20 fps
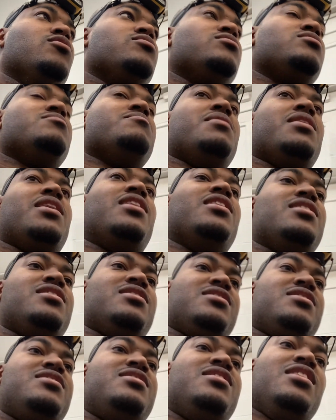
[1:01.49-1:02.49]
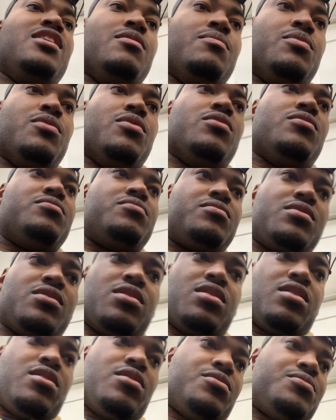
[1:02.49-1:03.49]
to make it seeable, you
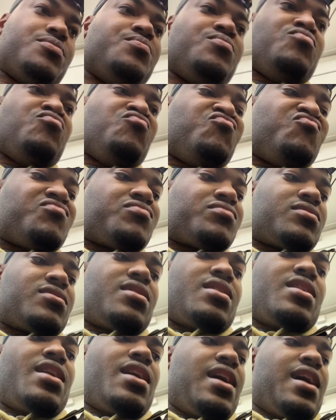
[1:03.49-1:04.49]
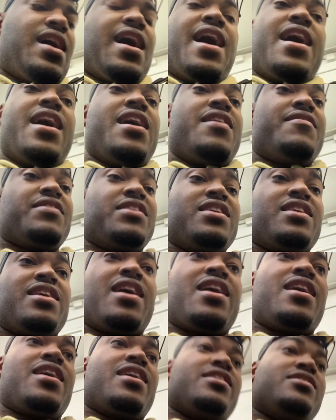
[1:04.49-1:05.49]
know. I have good
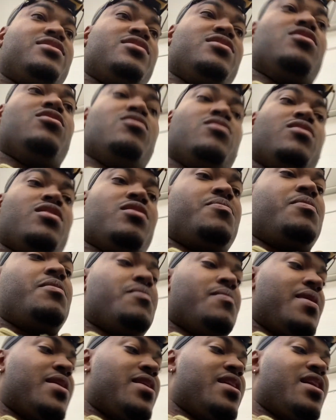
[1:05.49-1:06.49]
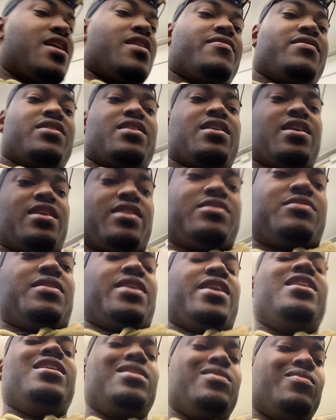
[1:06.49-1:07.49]
eyes, you know, other people might not have good eyes.
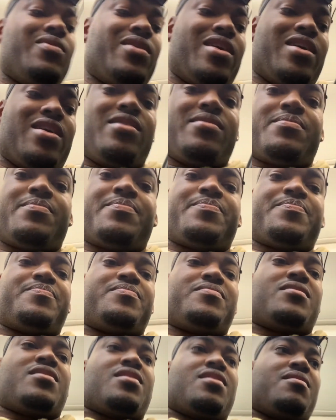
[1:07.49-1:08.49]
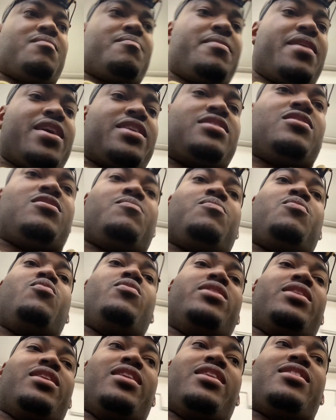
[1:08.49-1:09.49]
Anyway, back to the
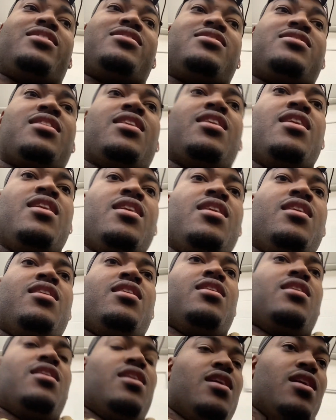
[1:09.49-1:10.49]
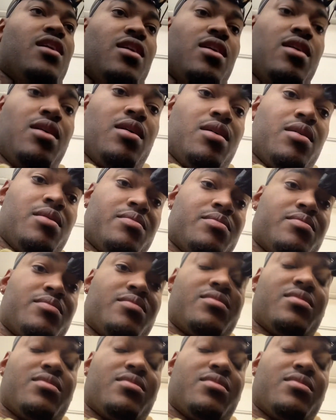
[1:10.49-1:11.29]
point is, um,